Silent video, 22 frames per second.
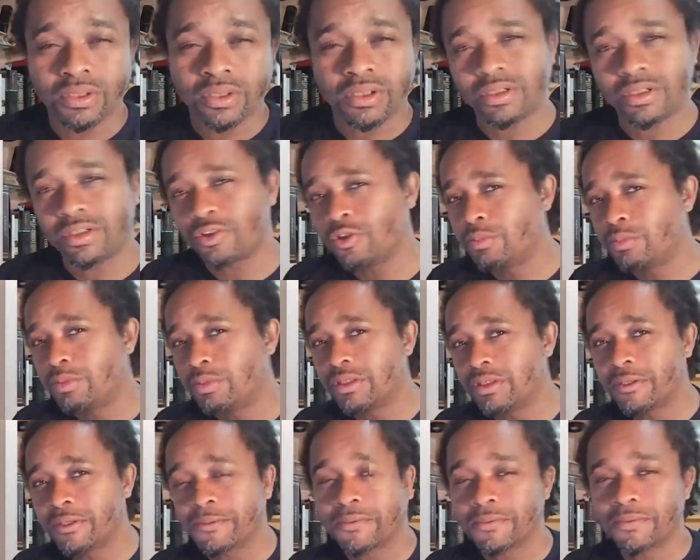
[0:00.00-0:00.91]
Cuba
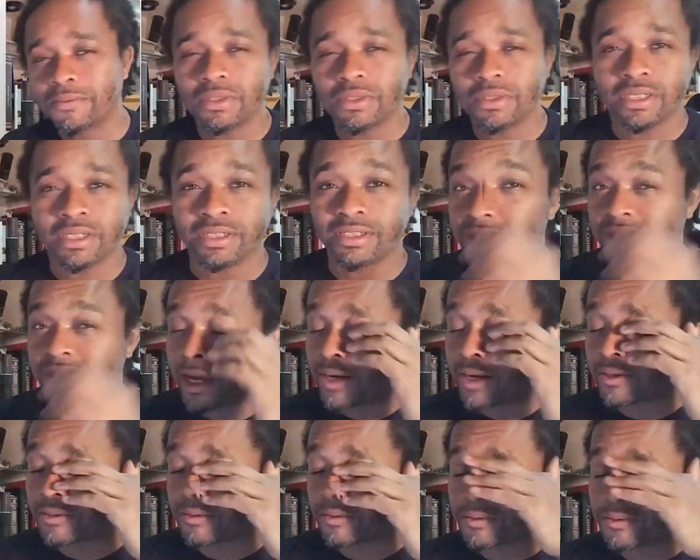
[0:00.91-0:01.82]
and
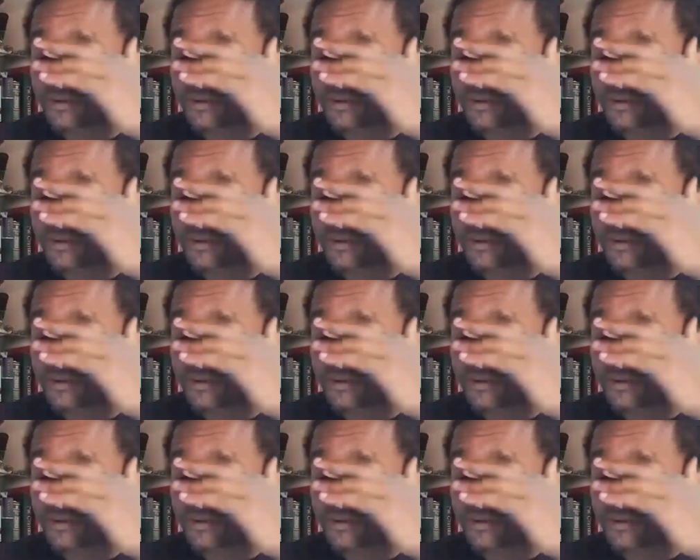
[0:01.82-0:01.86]
China,